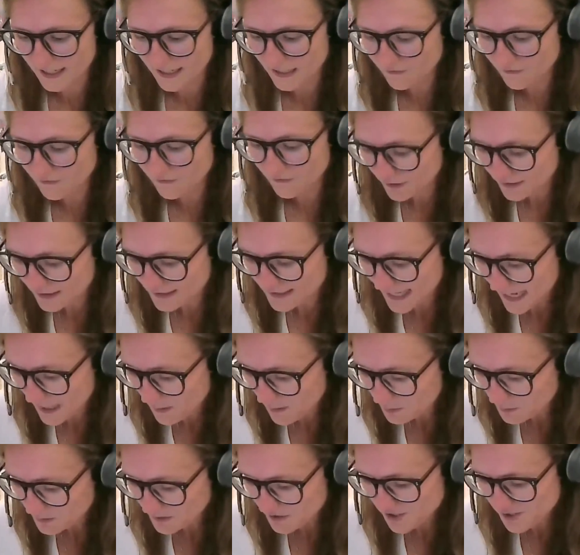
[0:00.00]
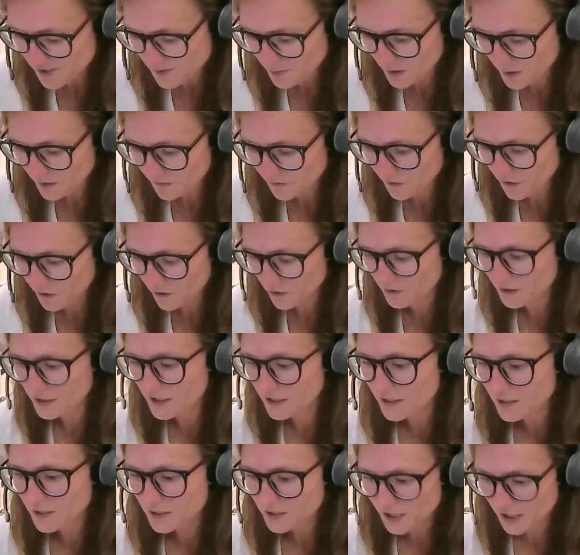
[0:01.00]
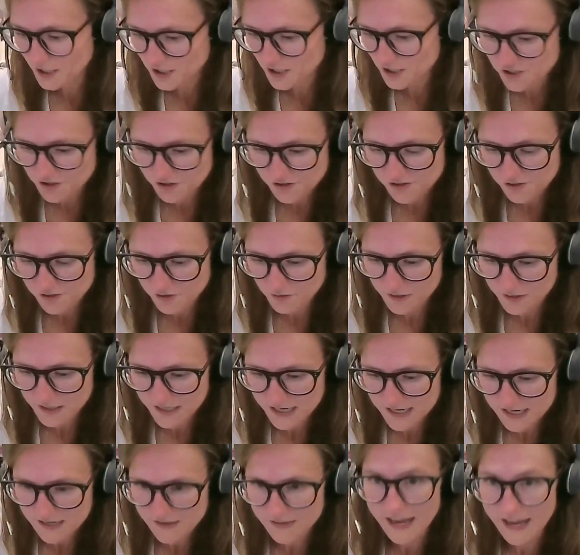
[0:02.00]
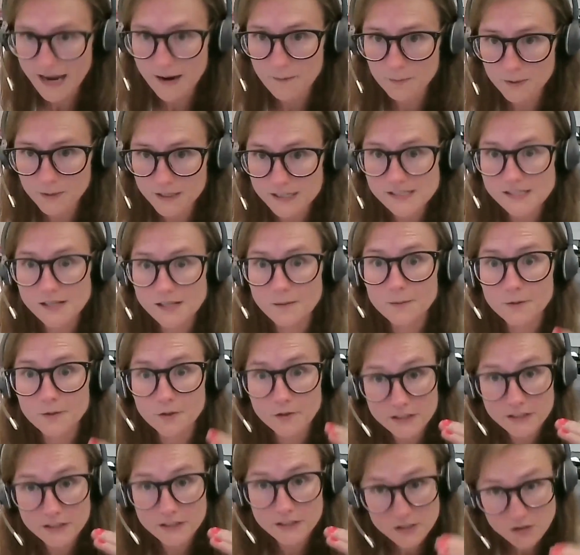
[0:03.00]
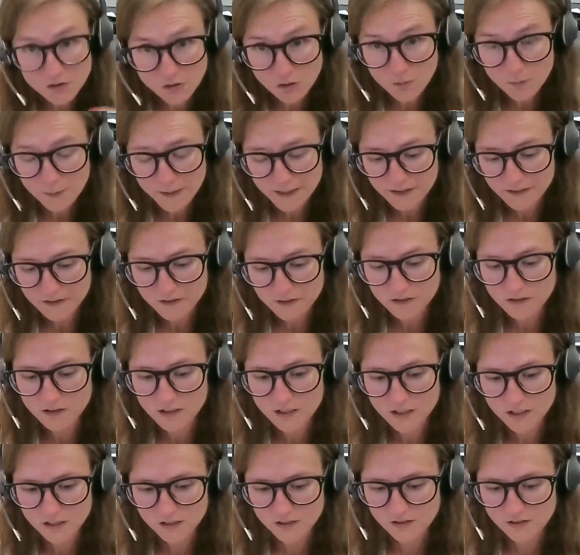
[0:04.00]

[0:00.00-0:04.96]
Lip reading: If you're on a tablet or smartphone, touch your screen. That brings up your control panel.